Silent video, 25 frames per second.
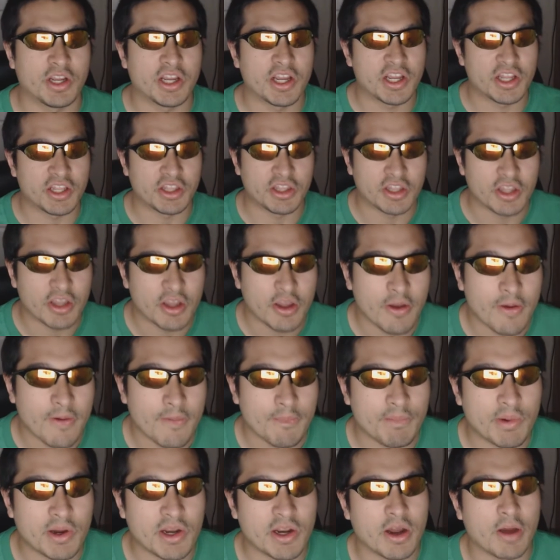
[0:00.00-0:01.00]
in.
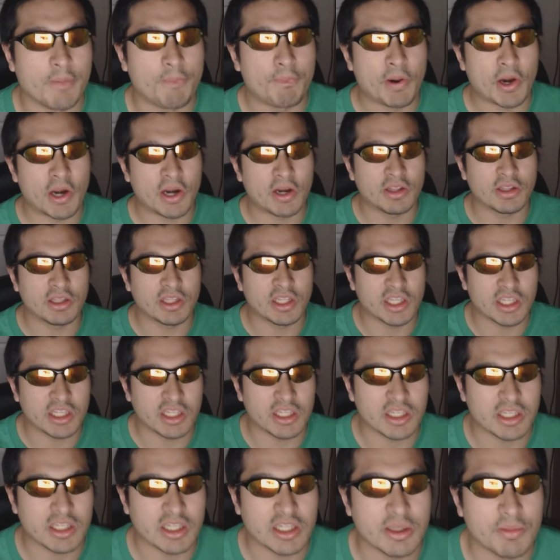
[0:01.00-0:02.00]
But
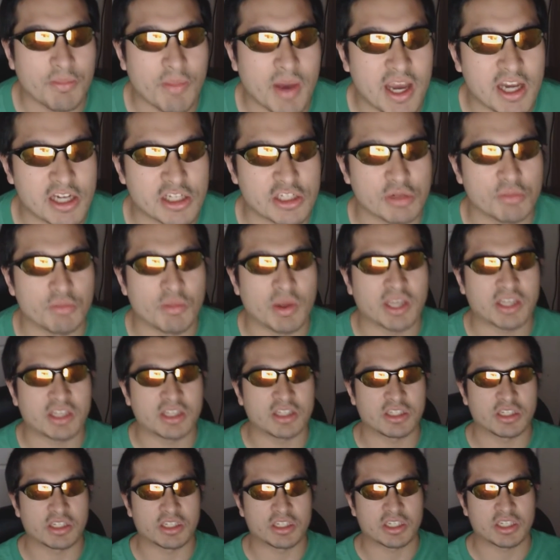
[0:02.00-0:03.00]
apparently he managed to make
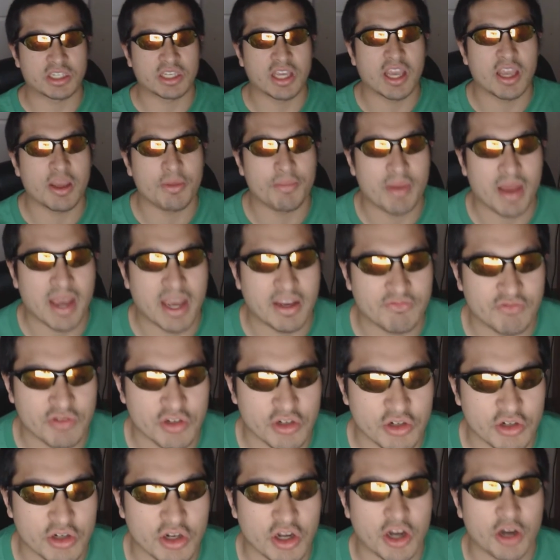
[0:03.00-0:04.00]
his escape
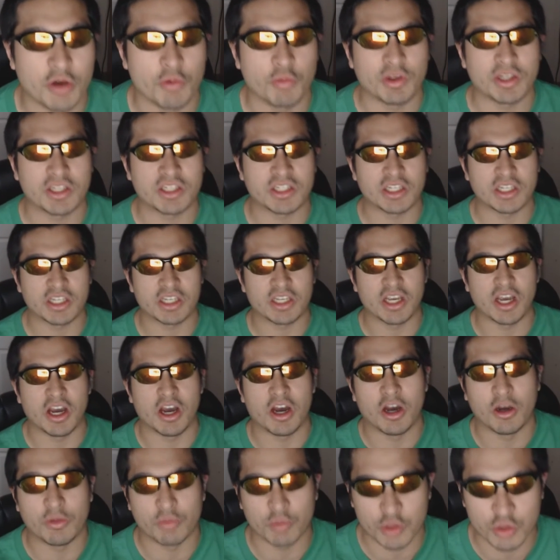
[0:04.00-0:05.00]
after we see
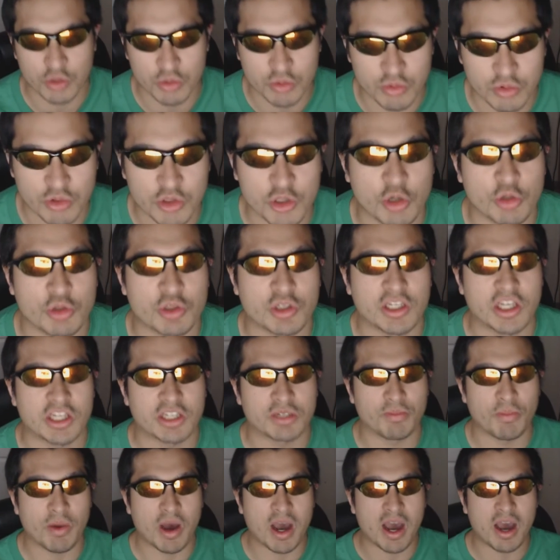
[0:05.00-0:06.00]

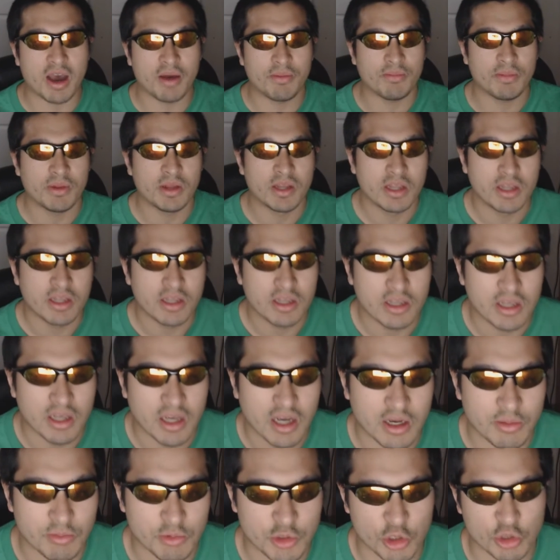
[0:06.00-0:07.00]
Josuke's mom.
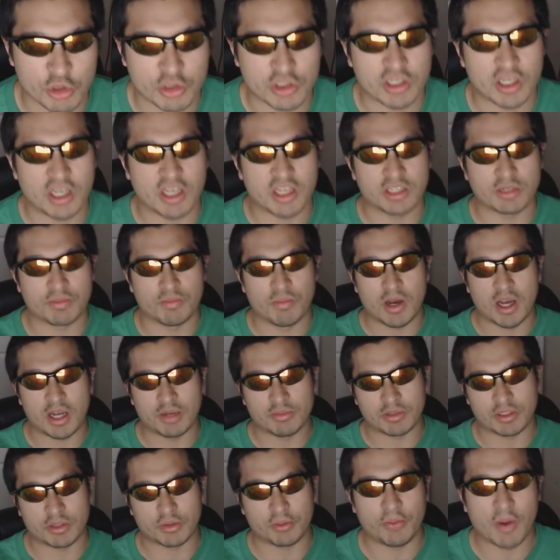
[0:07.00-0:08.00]
Josuke's
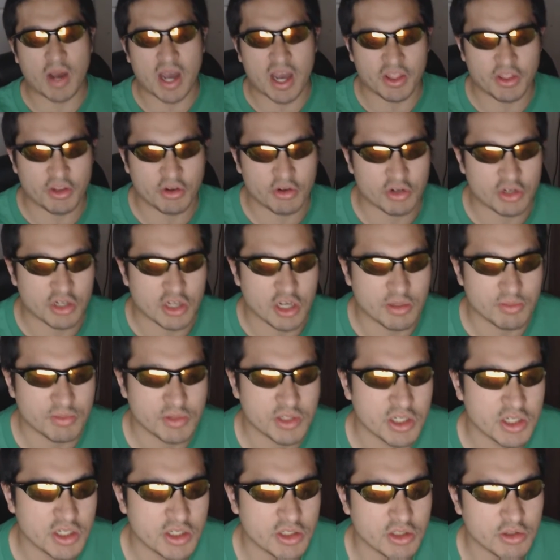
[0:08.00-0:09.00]
mom's father
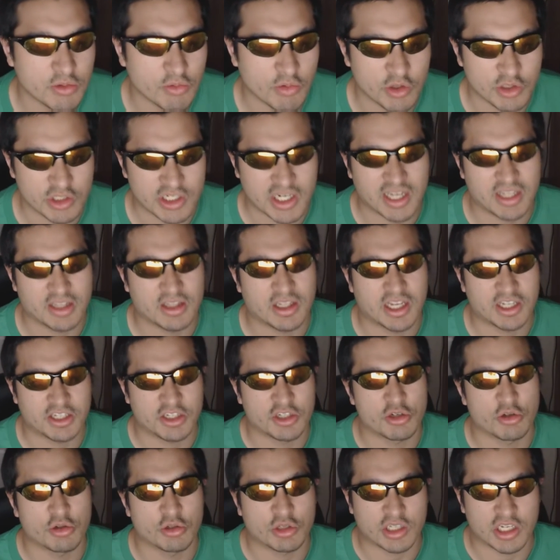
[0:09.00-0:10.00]
comes in. Well,
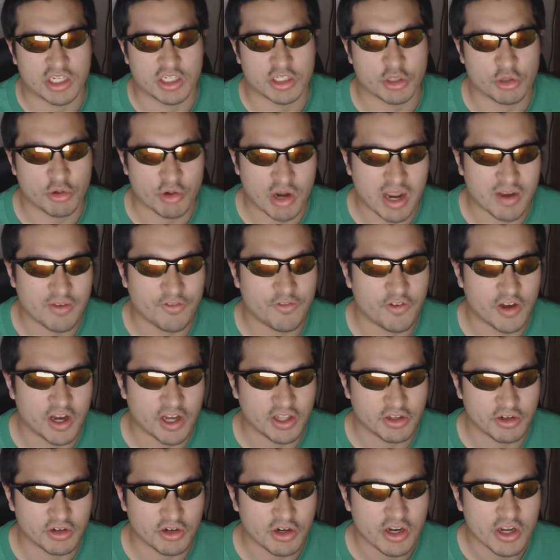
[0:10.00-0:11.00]
that's Josuke's
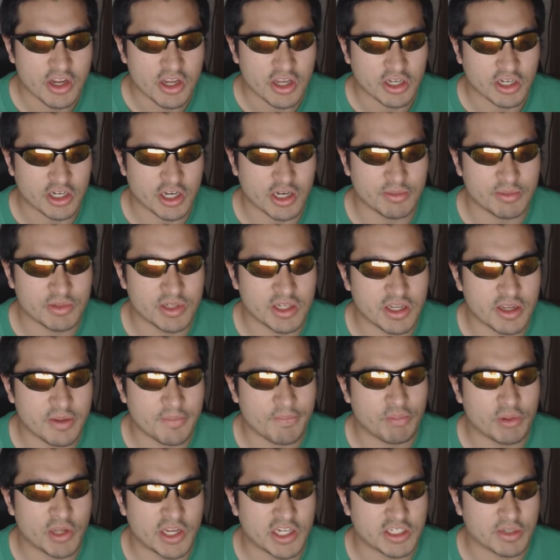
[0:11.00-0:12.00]
grandfather. Comes
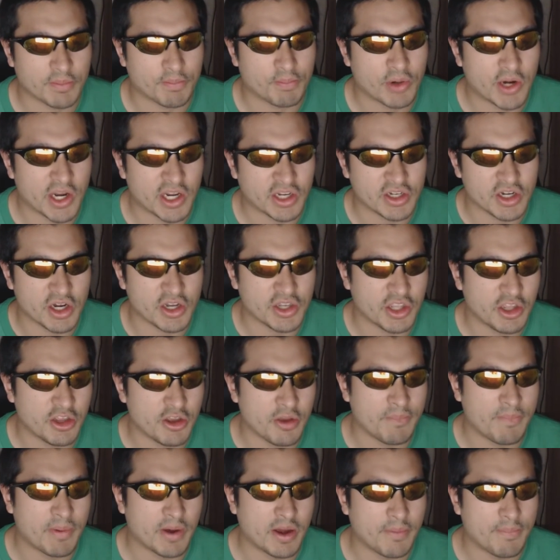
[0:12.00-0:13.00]
in, plays a prank on
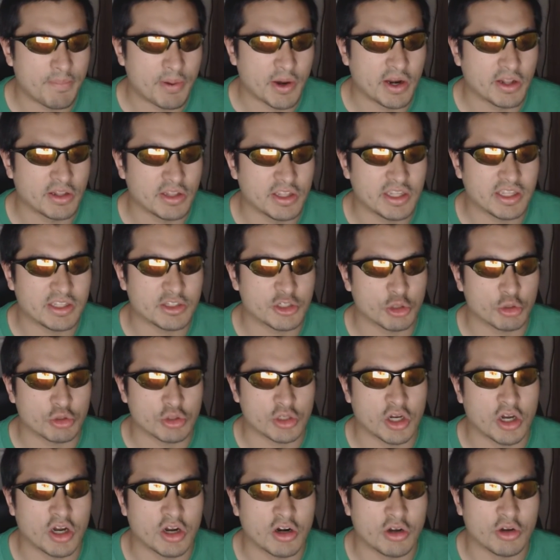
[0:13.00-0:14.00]
him, but apparently
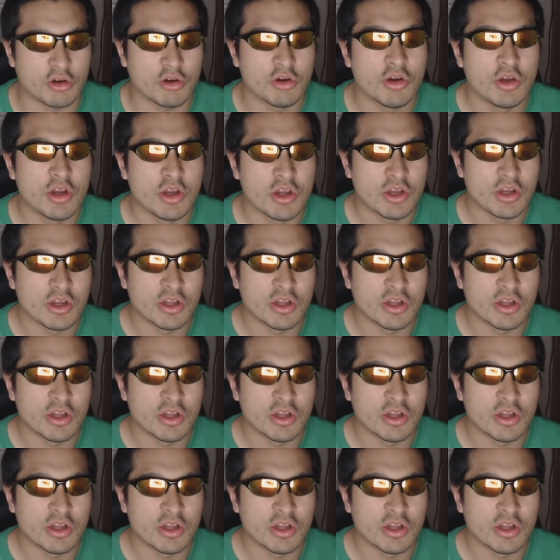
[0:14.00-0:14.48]
Jotaro